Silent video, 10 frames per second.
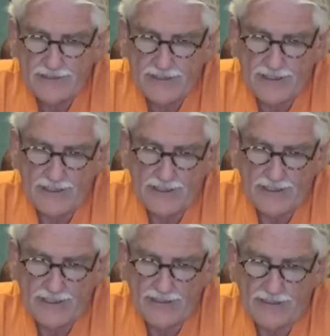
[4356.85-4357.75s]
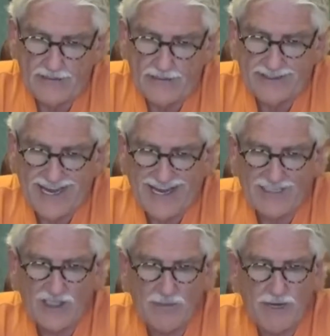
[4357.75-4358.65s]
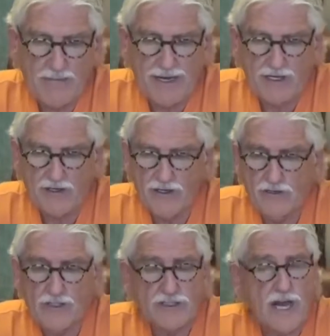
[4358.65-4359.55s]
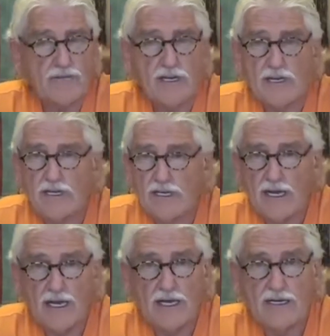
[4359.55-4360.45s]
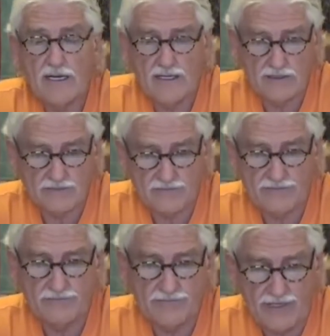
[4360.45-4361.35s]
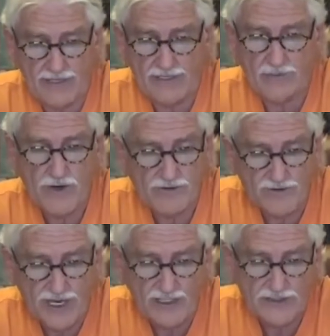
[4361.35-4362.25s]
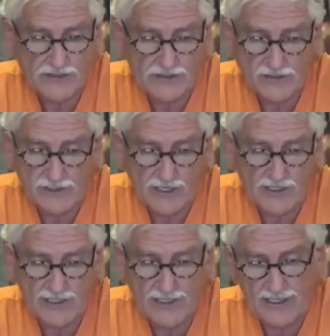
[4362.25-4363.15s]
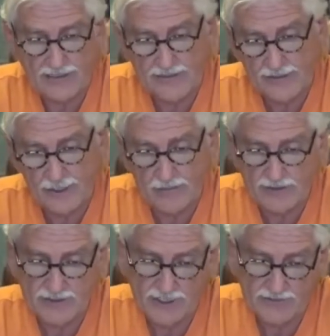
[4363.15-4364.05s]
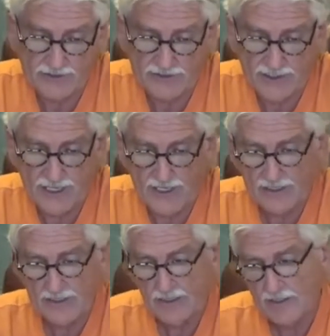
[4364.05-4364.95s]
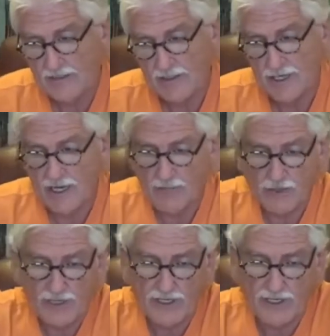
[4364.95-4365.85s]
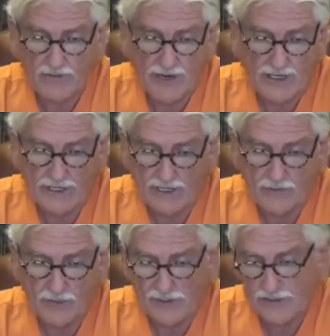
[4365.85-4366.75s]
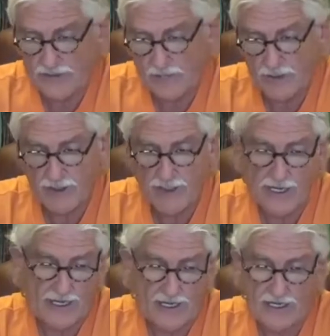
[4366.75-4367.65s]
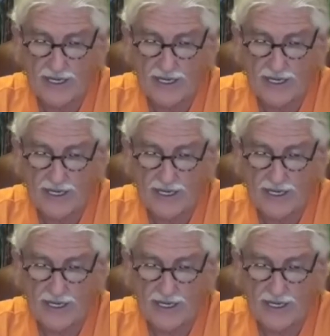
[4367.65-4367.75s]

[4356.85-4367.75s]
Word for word: These eyes could be better. You just have a lot of reflection, sweetheart. I can't see, but it's enough to say that I'm looking at a right leg weakness. I'm looking at